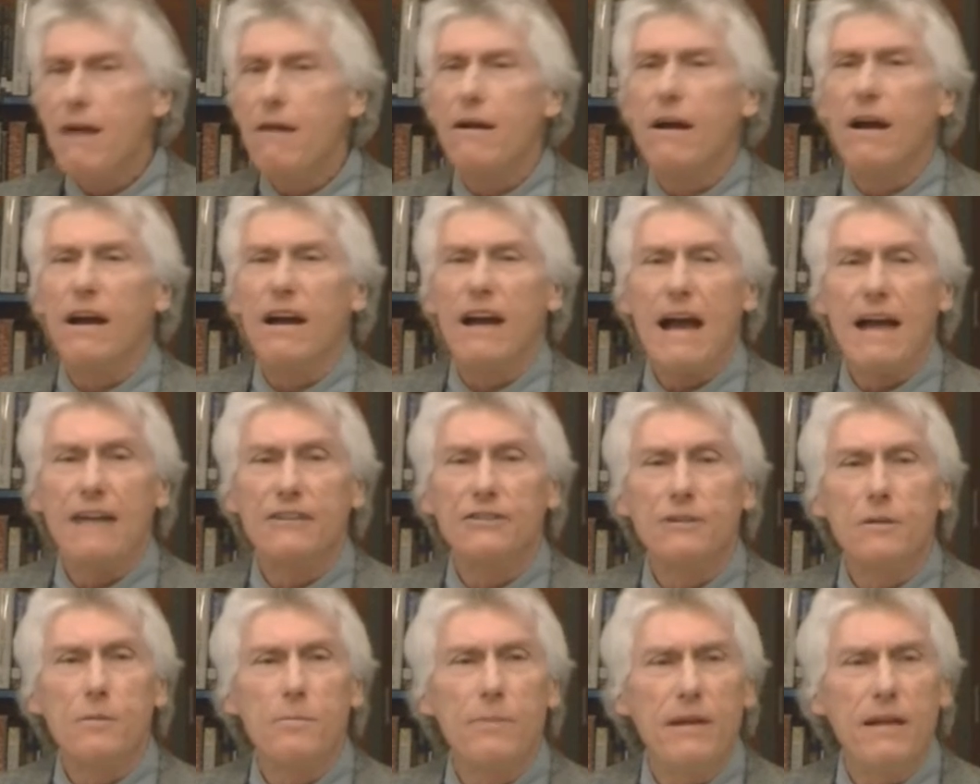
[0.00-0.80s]
era
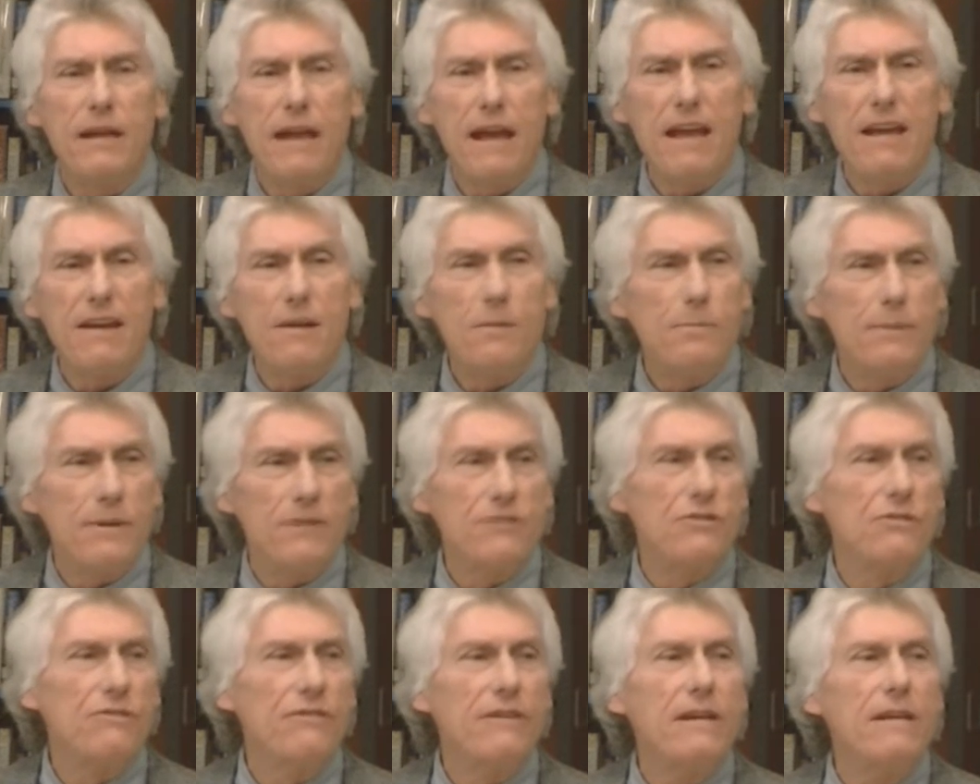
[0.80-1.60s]
actually began in
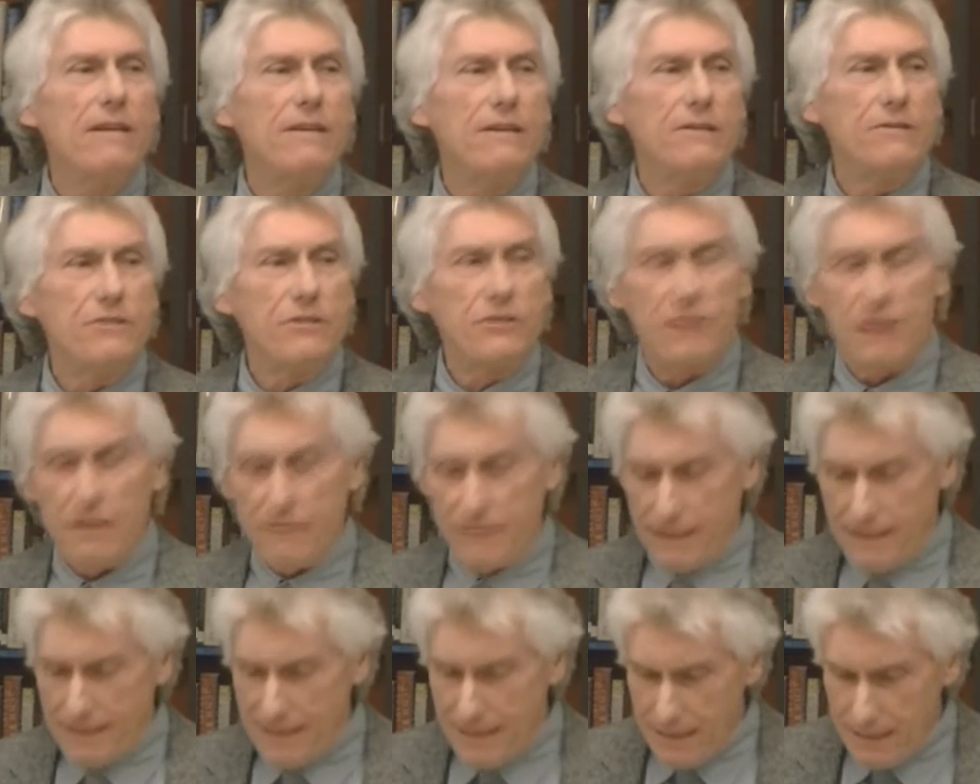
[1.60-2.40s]
Pennsylvania in
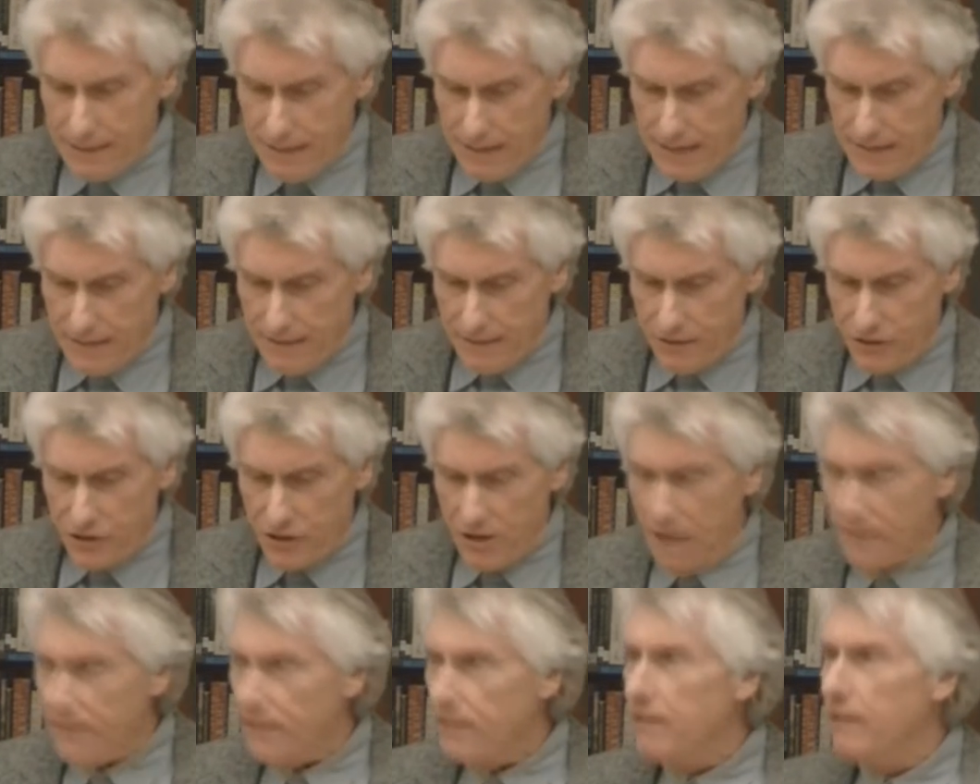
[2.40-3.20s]

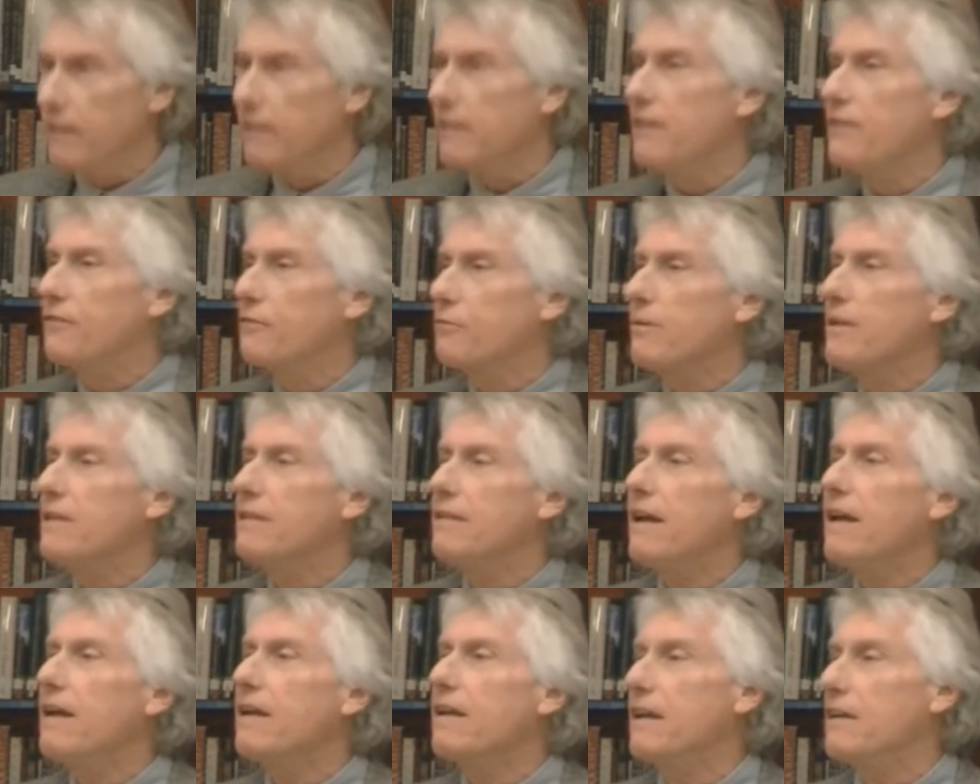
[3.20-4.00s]
1797, nearly
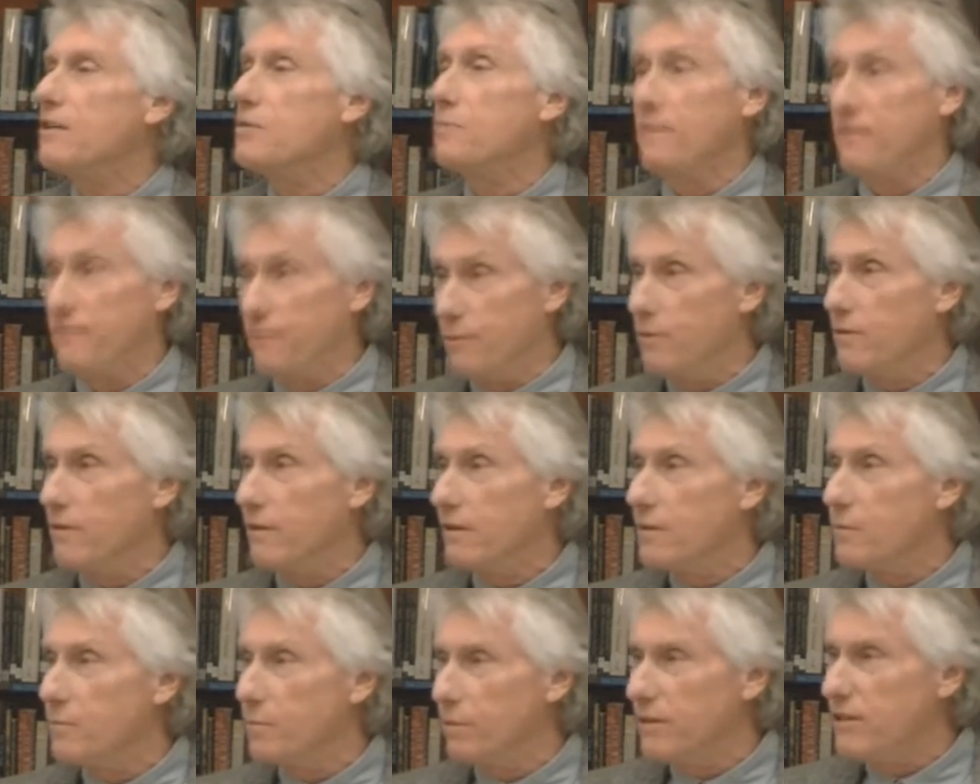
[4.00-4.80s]
three decades before
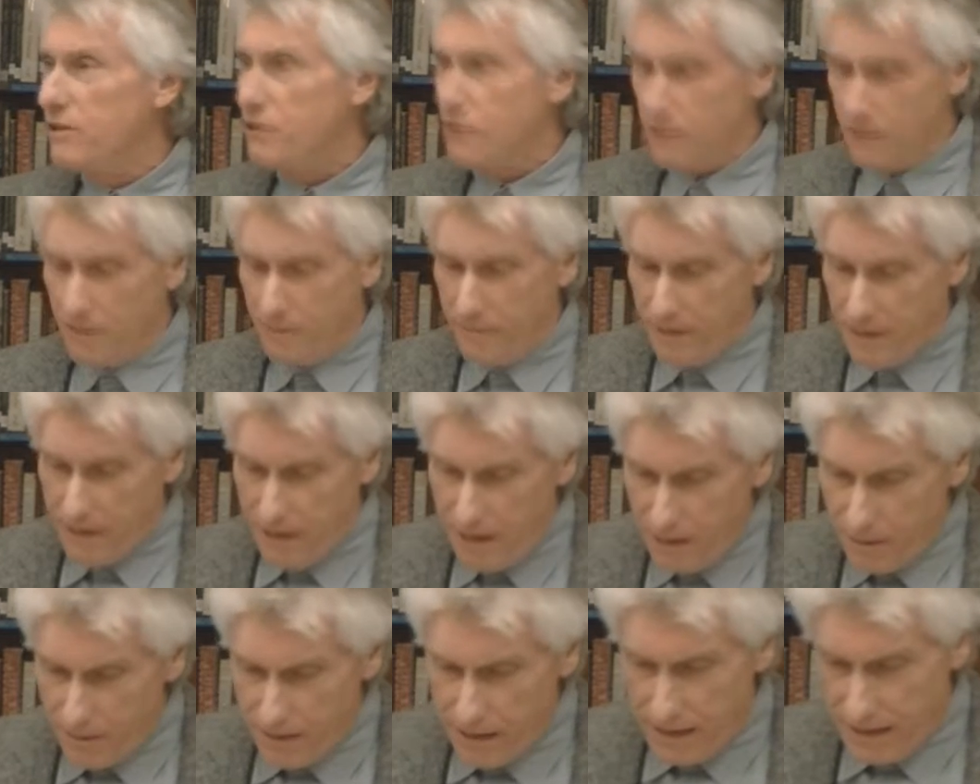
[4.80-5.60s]
the completion of
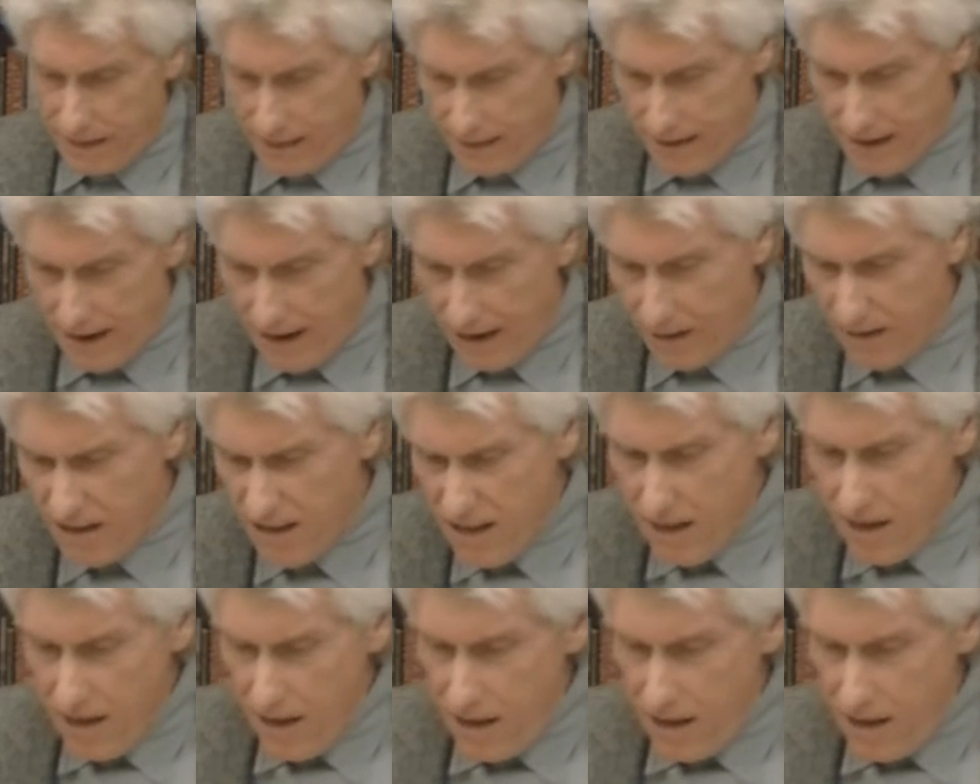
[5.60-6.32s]
the Erie Canal,